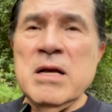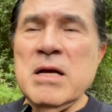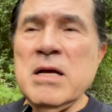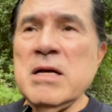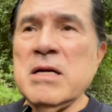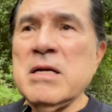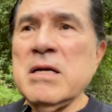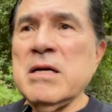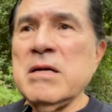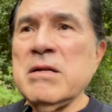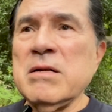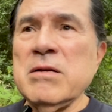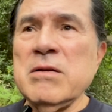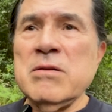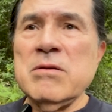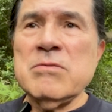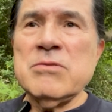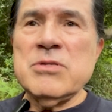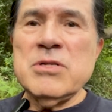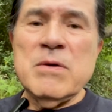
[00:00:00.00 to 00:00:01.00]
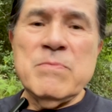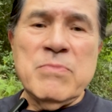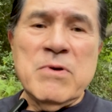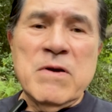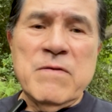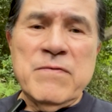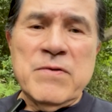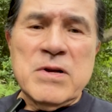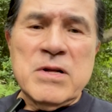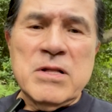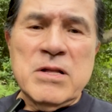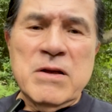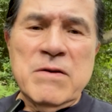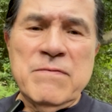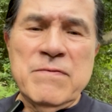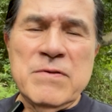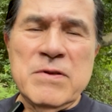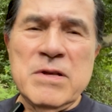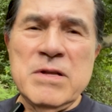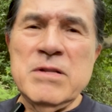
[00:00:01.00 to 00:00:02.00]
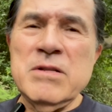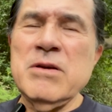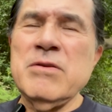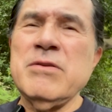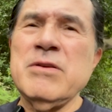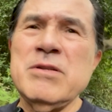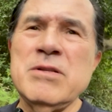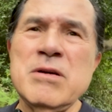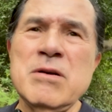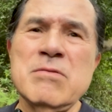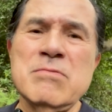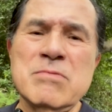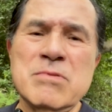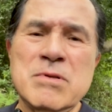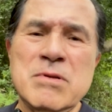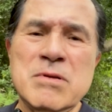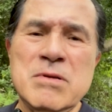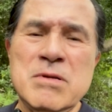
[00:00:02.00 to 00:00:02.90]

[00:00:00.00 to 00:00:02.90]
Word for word: I got to, you know, jump off a cliff. No, you don't.